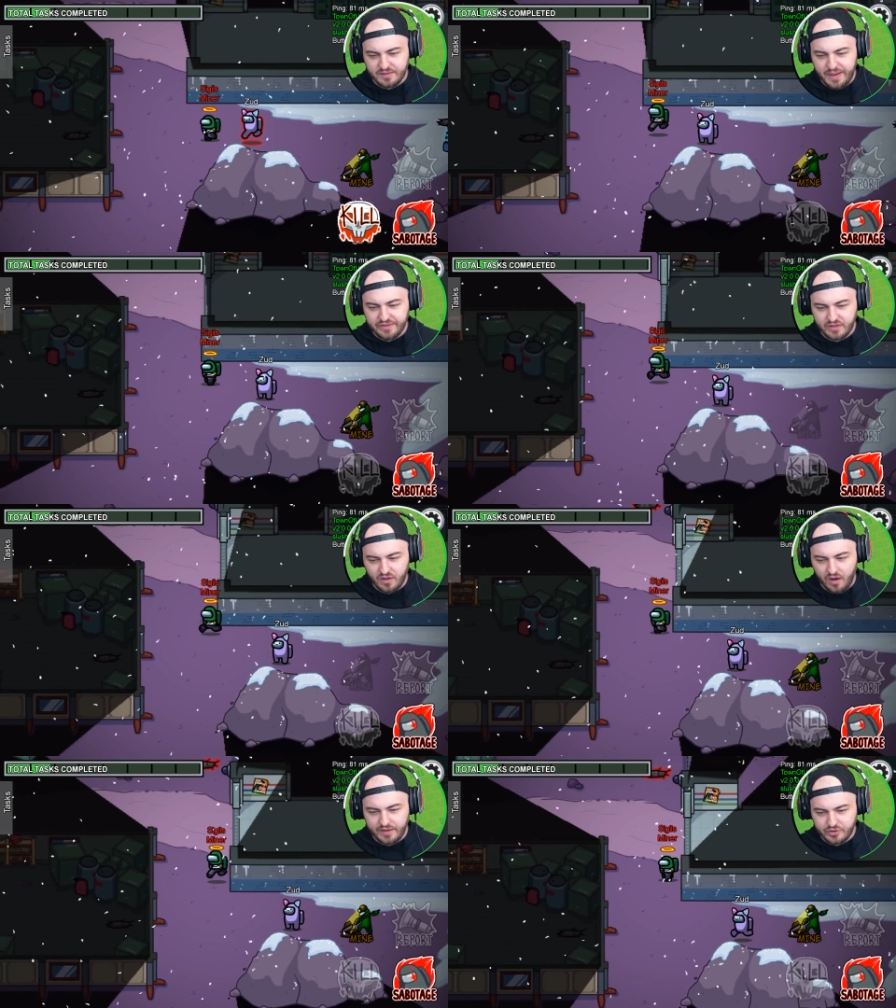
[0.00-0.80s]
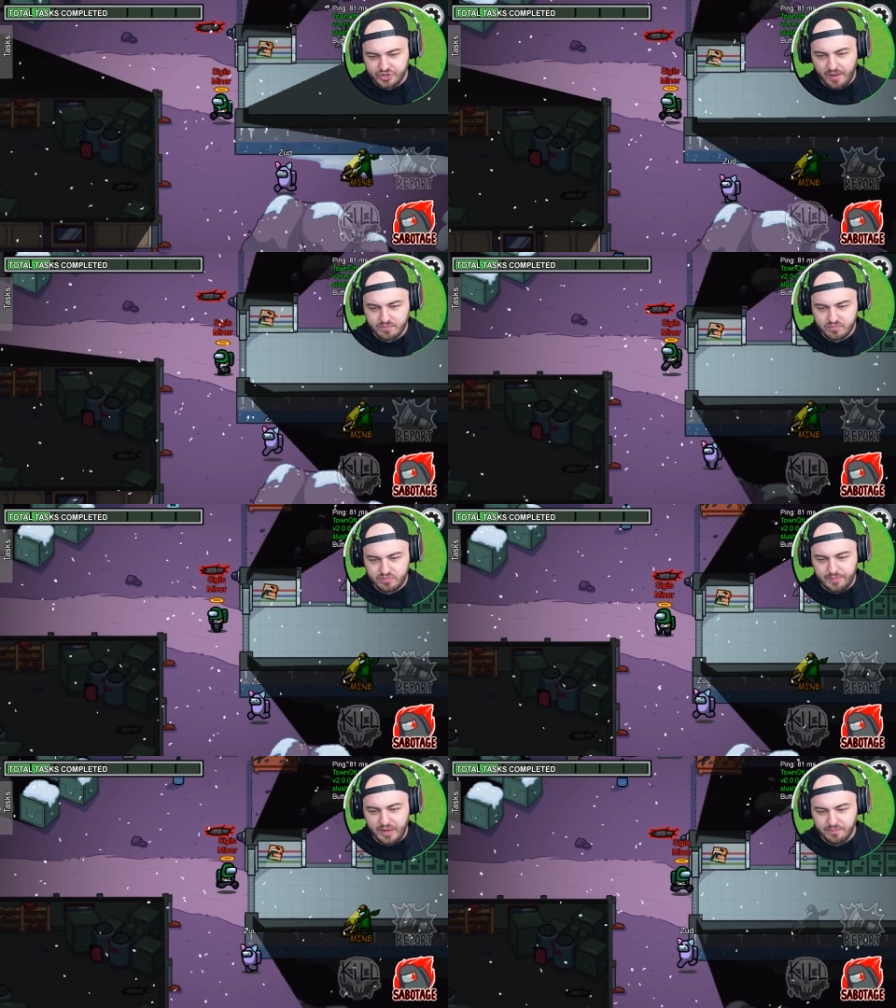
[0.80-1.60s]
that's amazing. All right, good job.
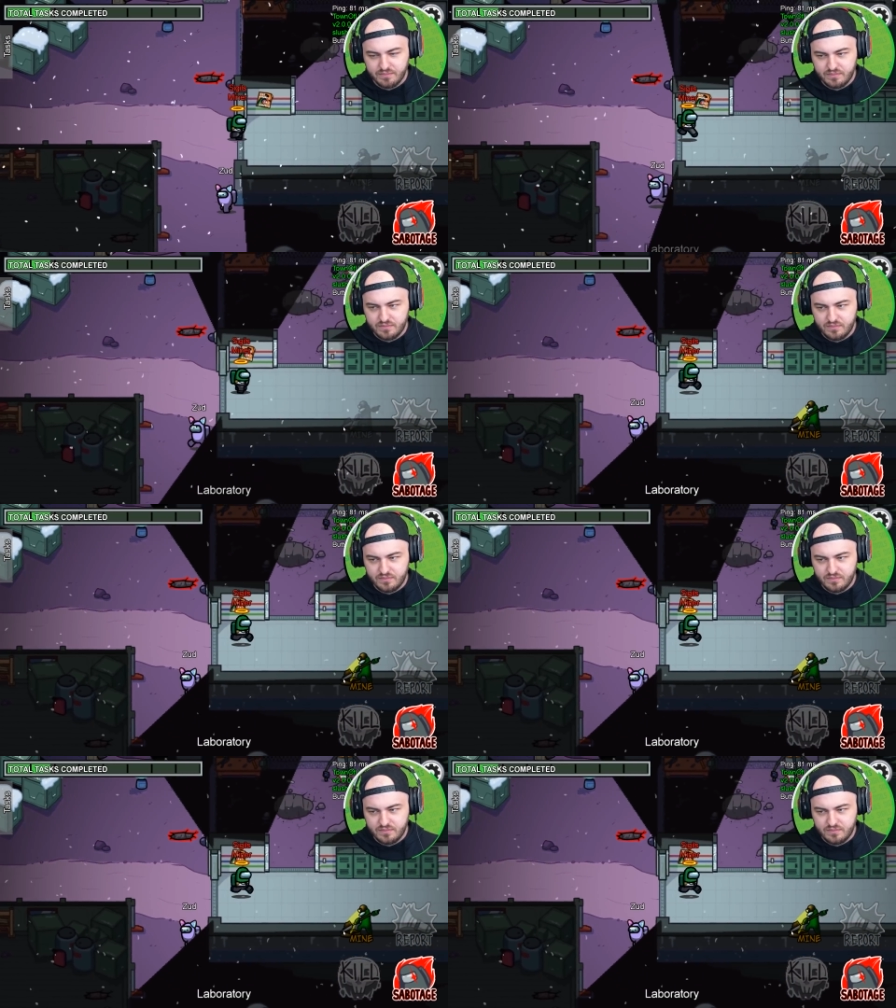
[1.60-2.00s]
Keep it up.